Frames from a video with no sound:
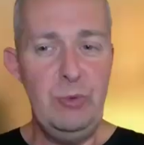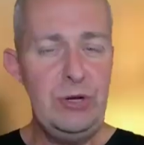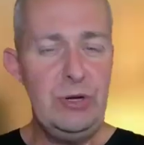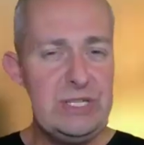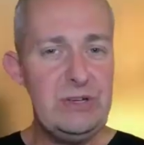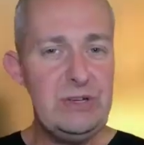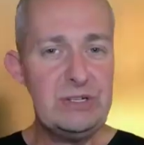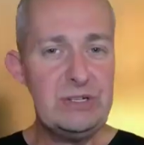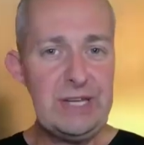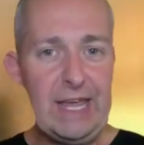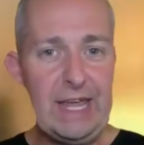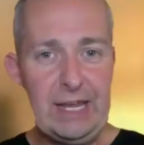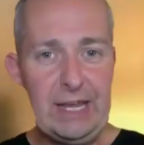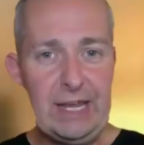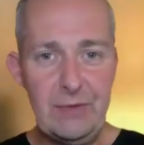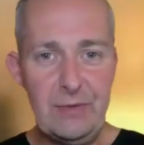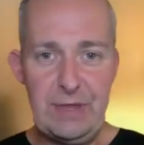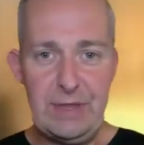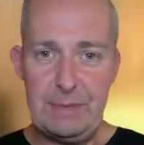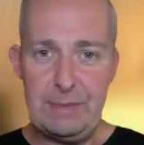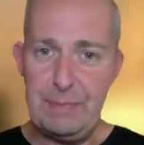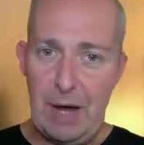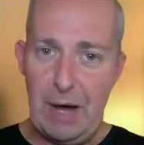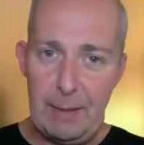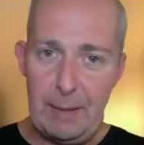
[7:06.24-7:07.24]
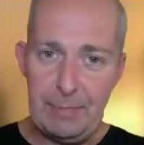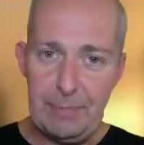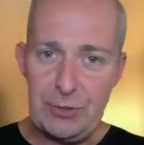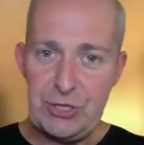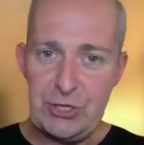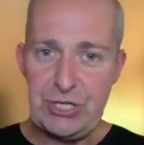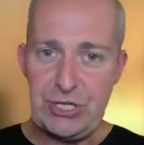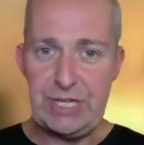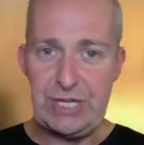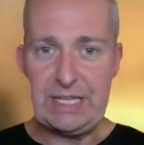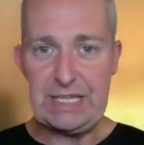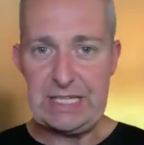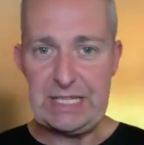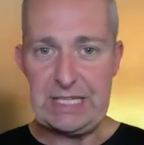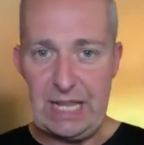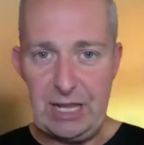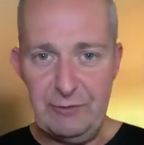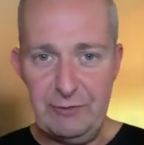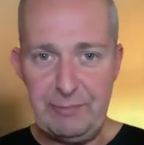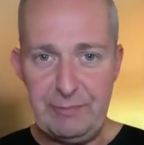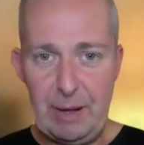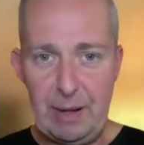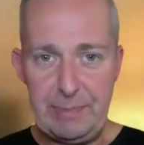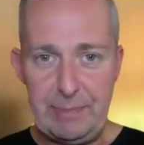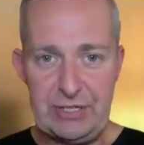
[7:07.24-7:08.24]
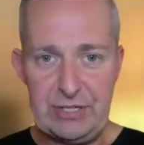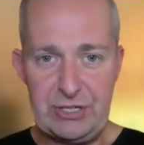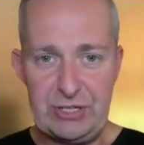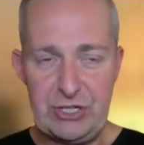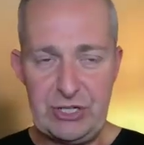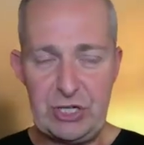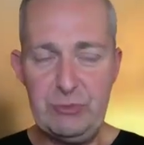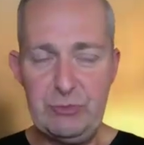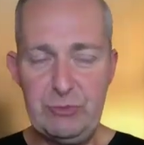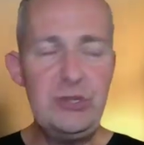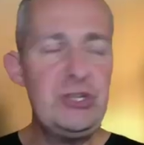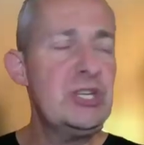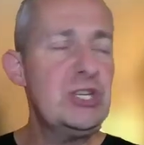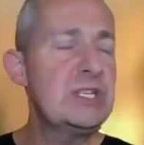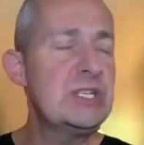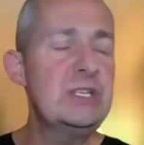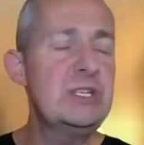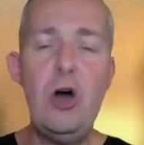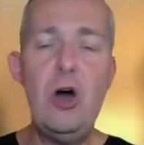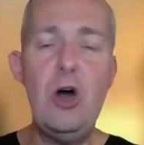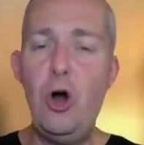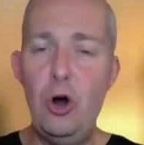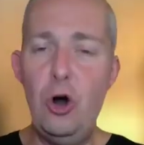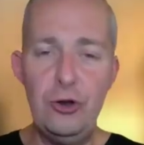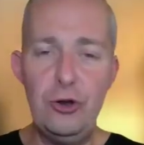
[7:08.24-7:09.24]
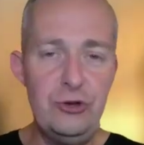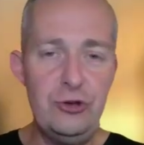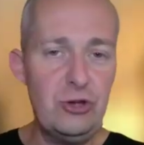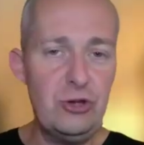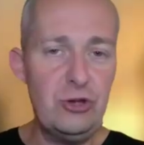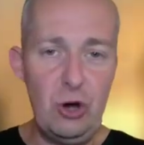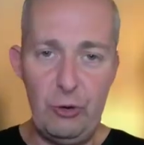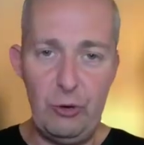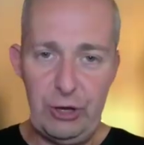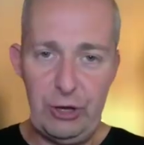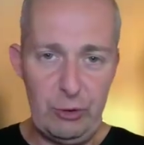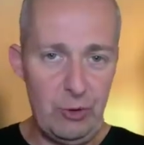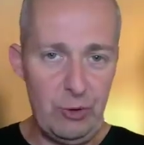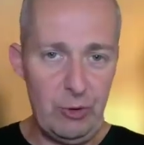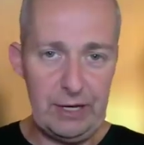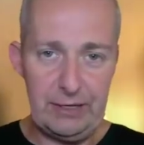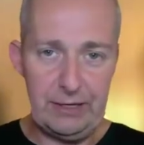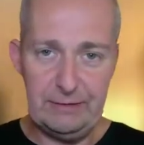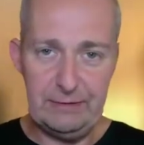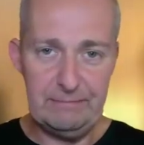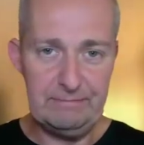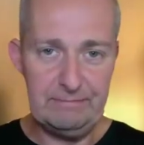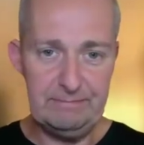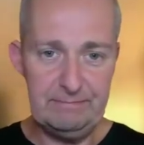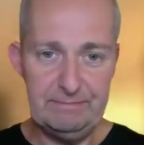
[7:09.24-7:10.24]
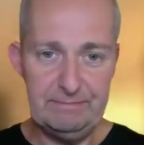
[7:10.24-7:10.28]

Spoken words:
what is your take on the publishing, self-publishing industry, which is an ongoing one?